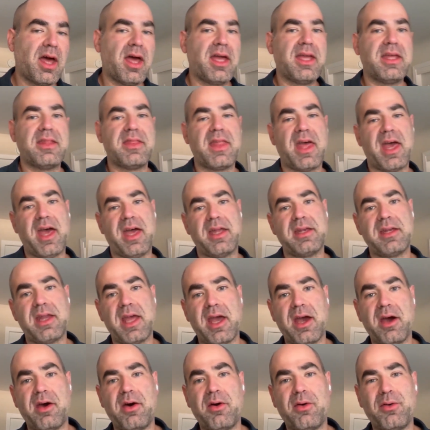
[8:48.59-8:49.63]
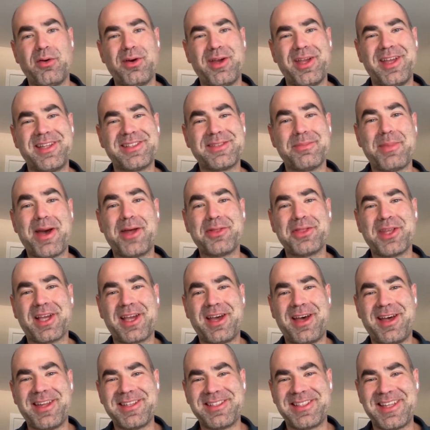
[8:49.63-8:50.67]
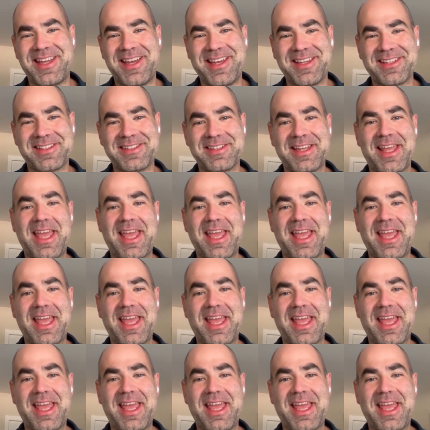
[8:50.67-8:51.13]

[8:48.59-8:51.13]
in that now it's about the context.